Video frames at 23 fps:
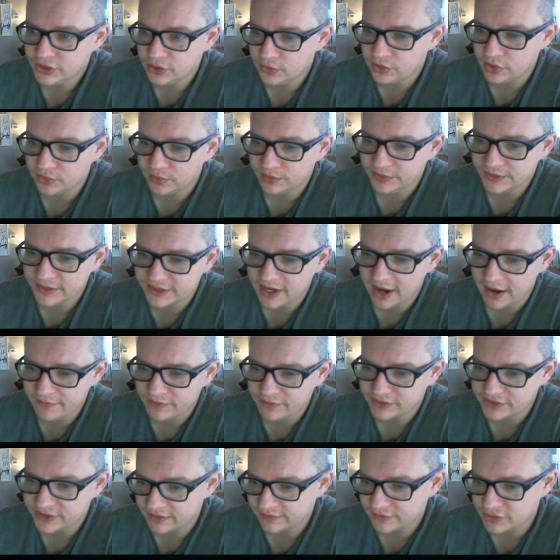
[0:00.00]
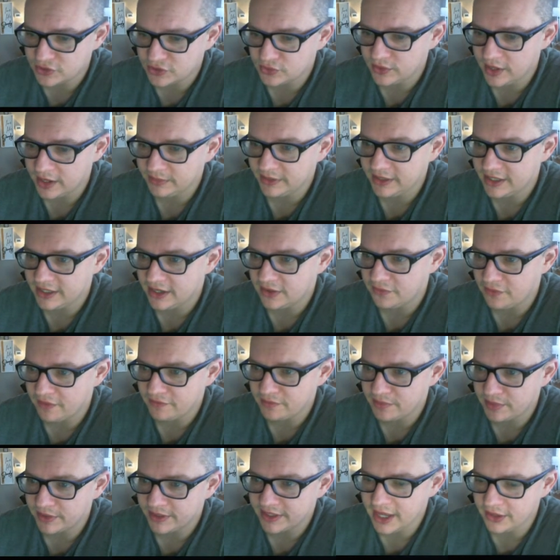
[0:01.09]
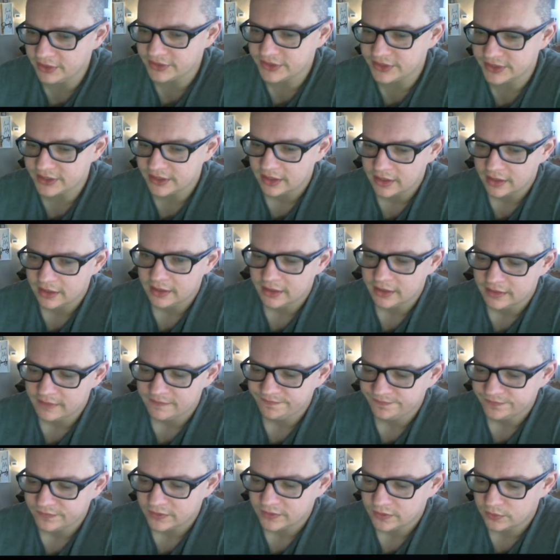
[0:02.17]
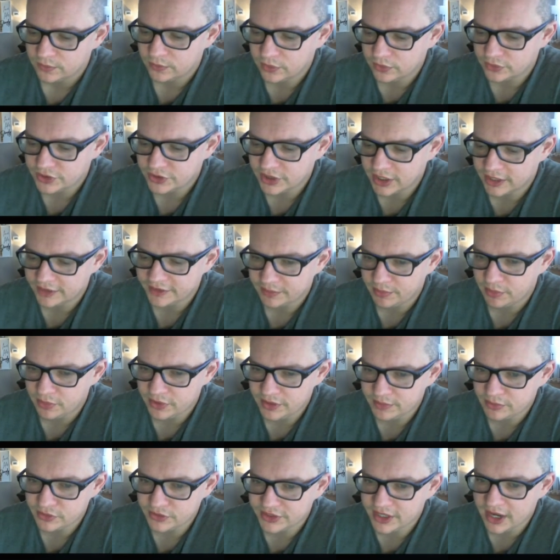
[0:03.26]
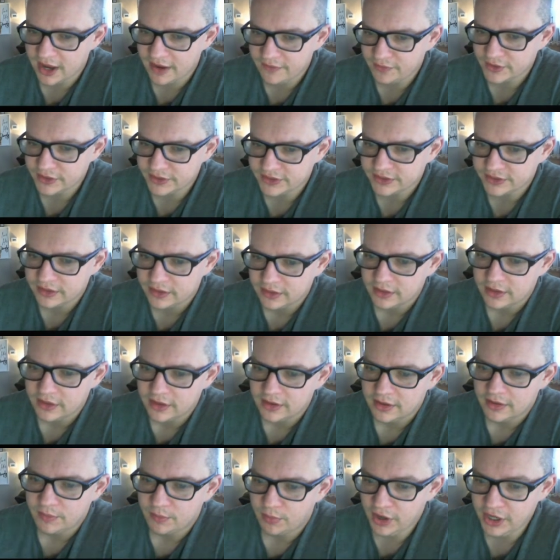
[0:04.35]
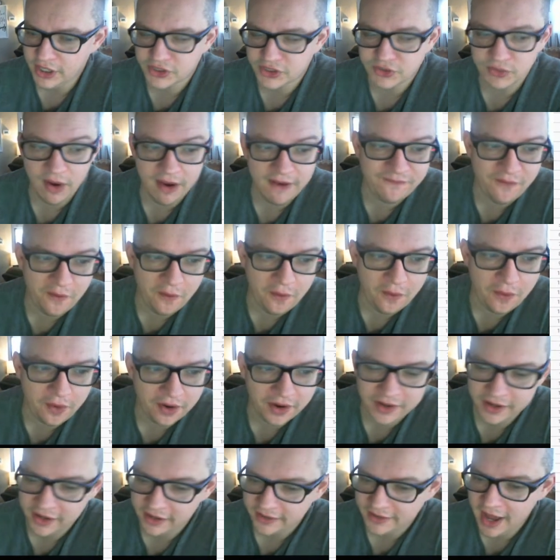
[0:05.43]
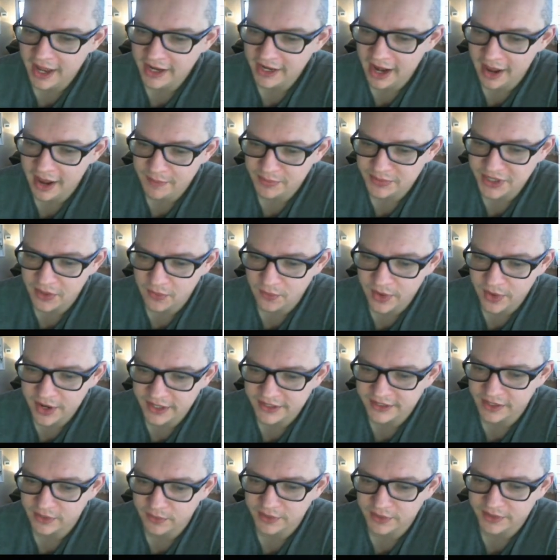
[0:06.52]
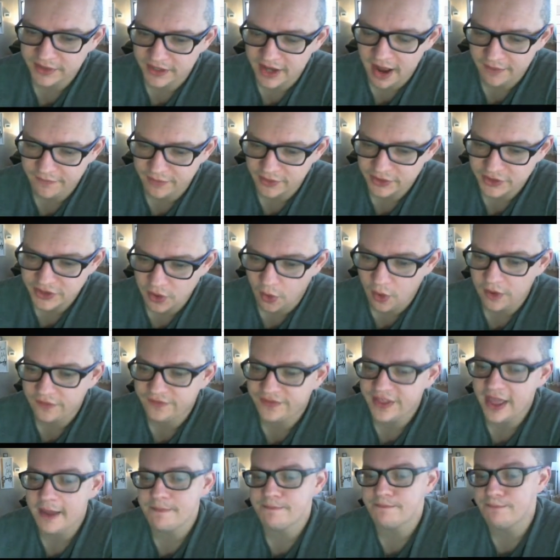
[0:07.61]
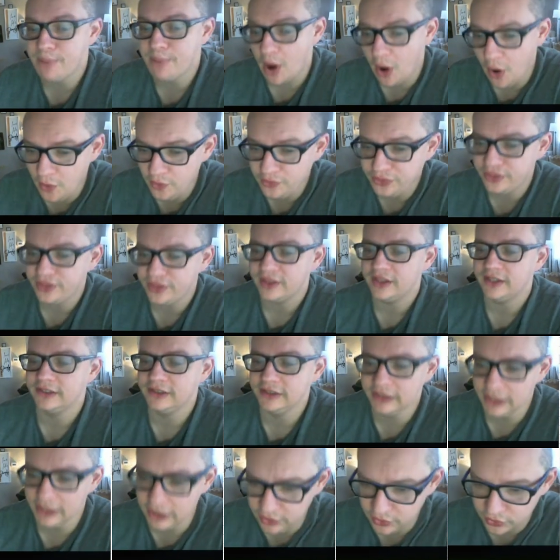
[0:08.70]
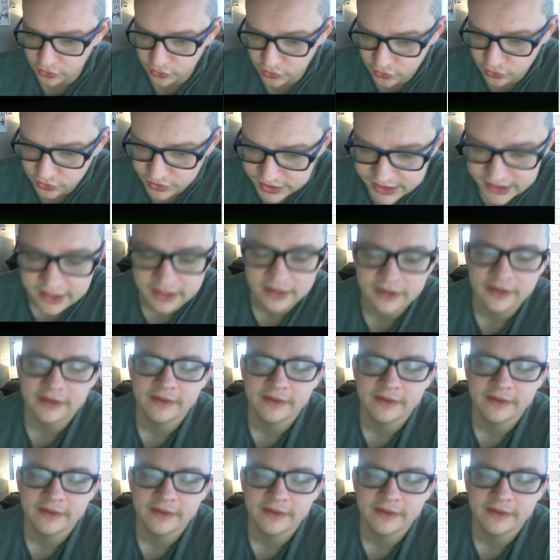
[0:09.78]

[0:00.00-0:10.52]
two who can win this conference because they have a 2-game lead over everybody else. We'll go check out the Brody Brews Conference. Pretty straightforward. 99% wins and they win the conference. Or if they both lose,